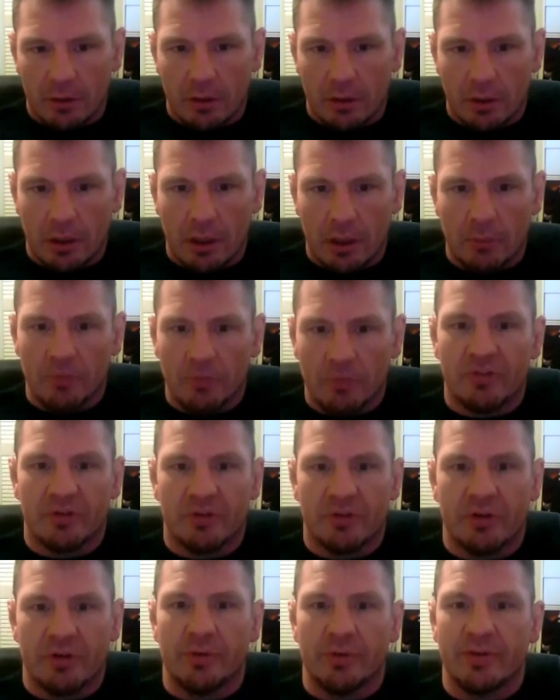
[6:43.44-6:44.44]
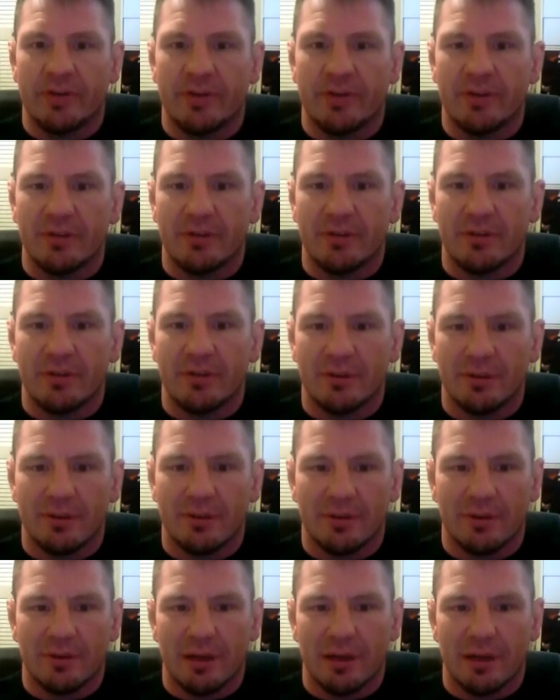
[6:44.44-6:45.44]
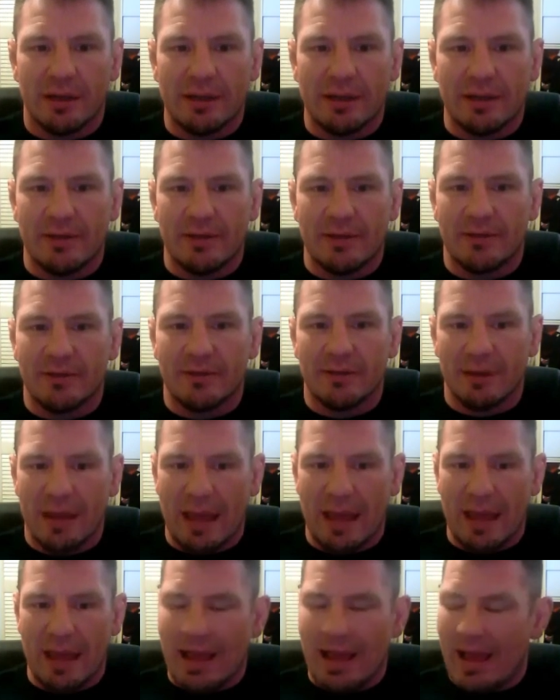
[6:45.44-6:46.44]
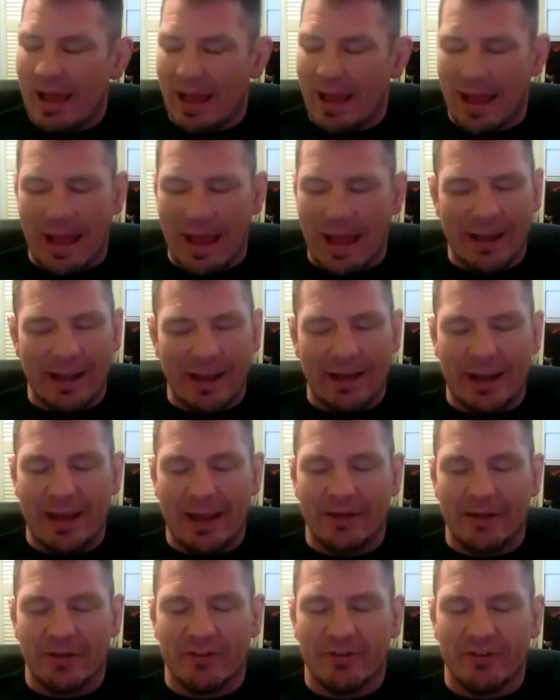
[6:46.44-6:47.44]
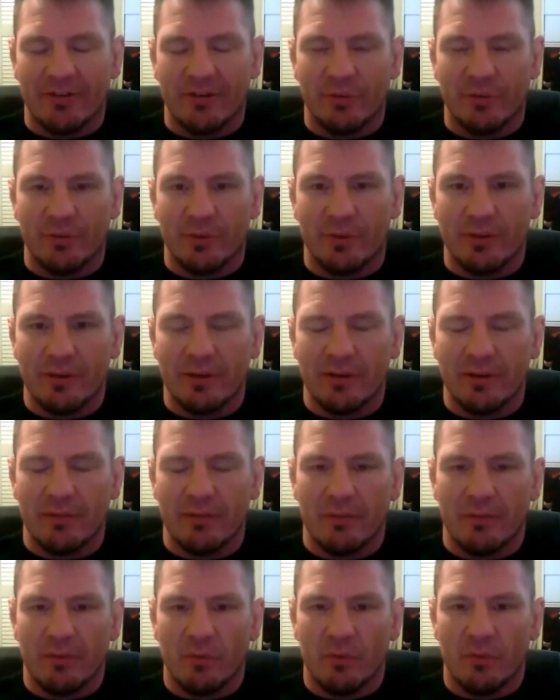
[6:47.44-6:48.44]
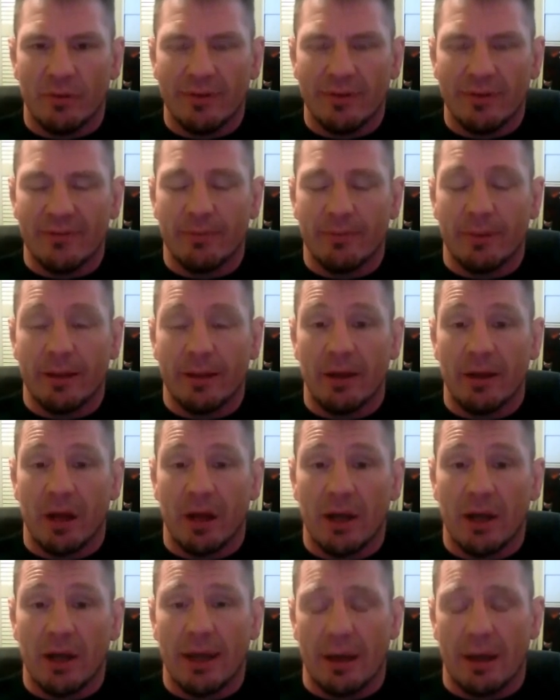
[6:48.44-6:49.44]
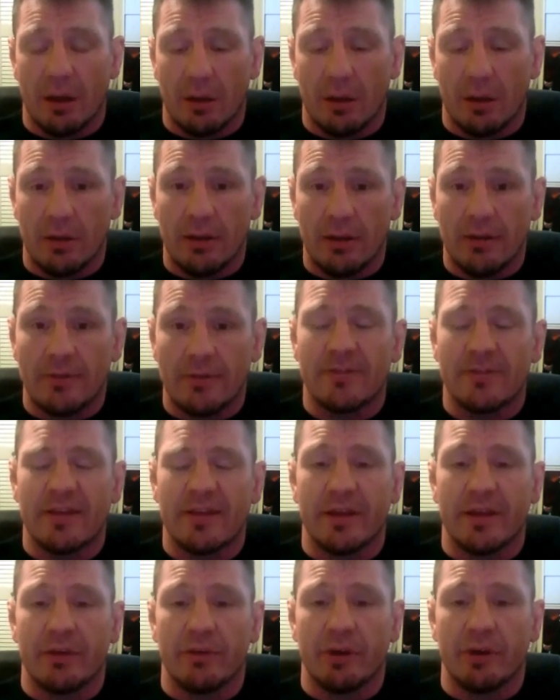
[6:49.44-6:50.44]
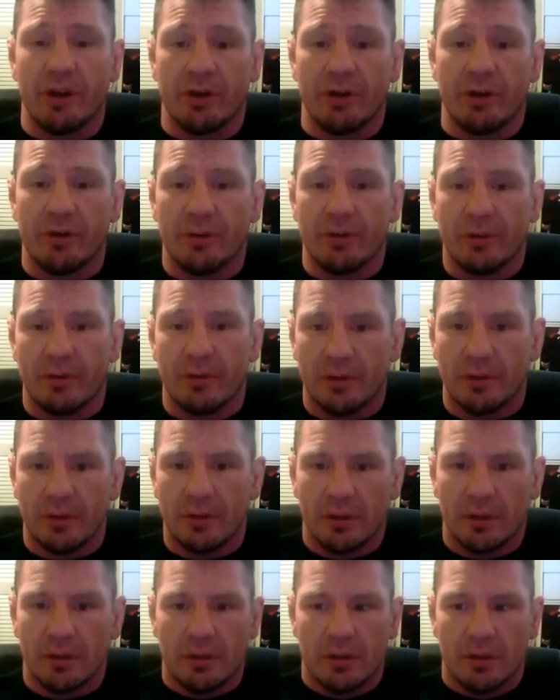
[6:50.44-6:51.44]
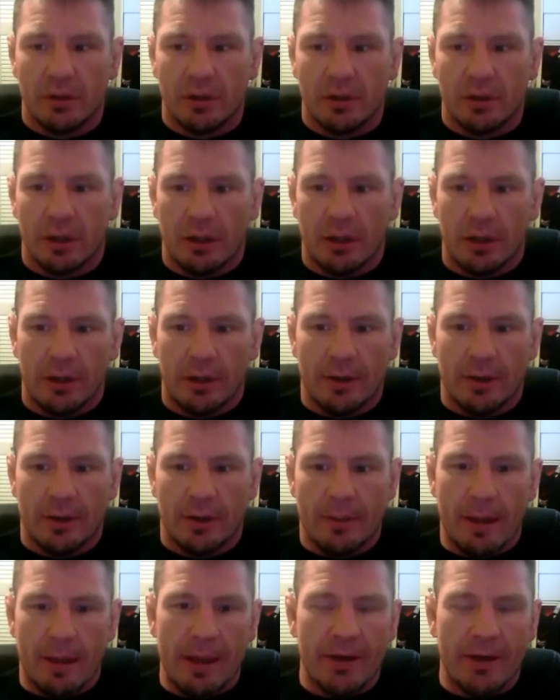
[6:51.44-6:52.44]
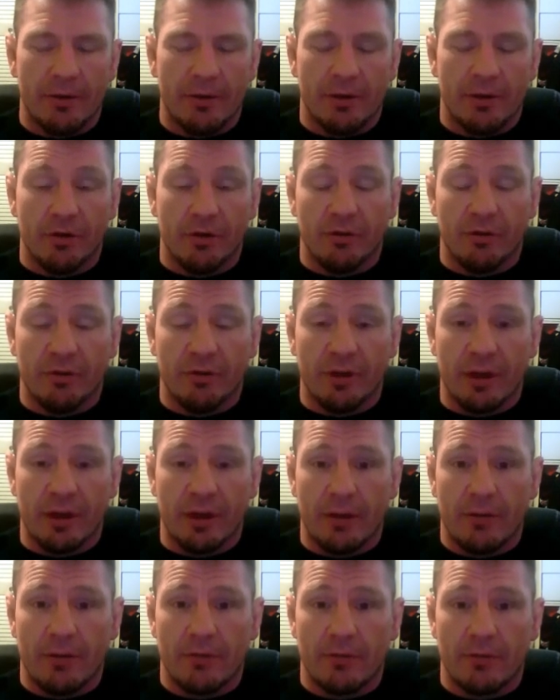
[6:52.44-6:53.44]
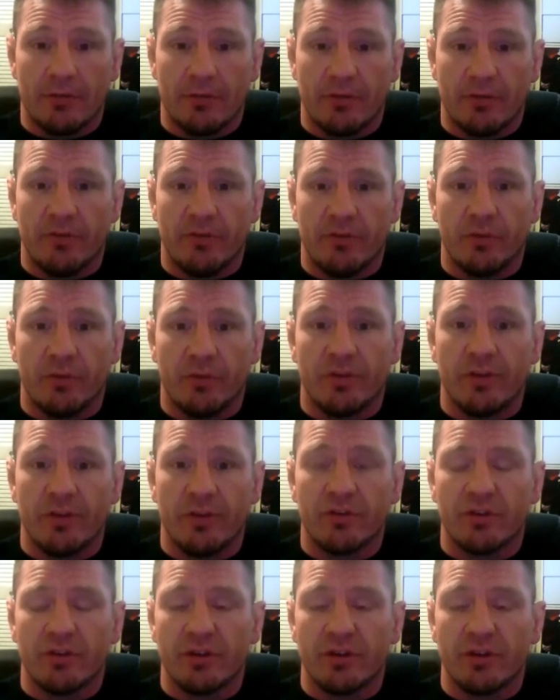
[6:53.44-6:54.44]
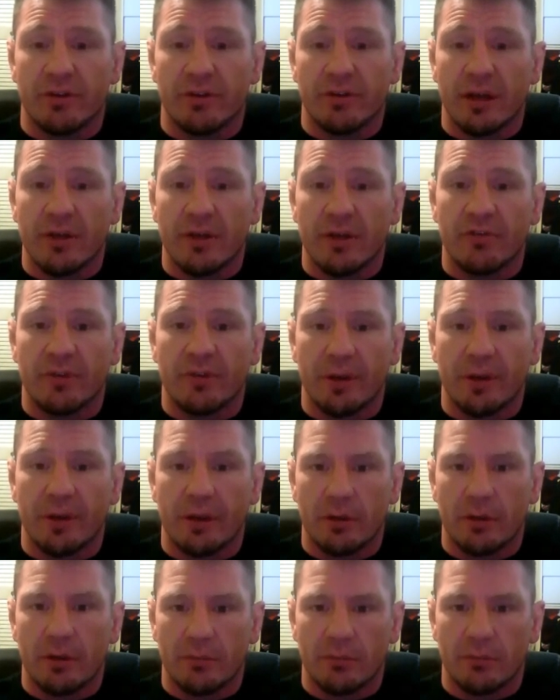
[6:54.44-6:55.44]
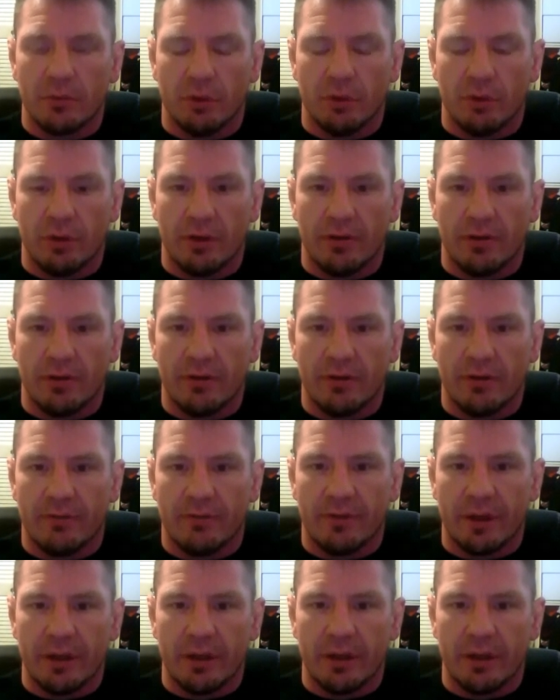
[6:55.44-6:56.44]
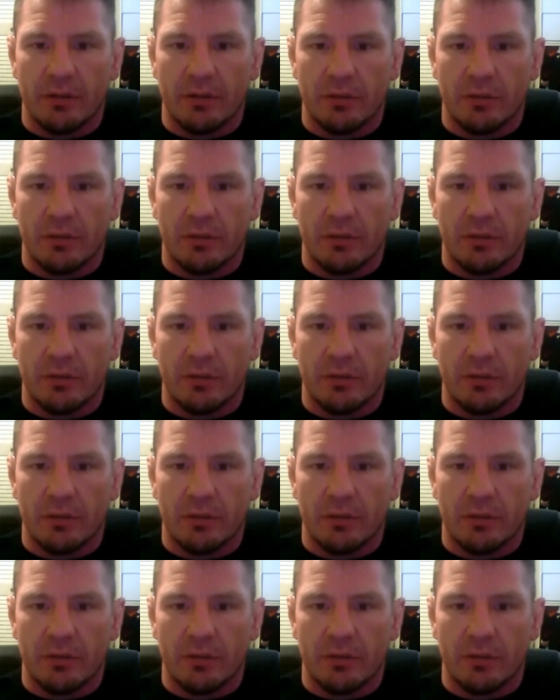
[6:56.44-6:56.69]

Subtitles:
I almost agree with you. I think I got Anderson to win this by knockout in the second round. I didn't know that Silva was injured in their last fight, going into the fight.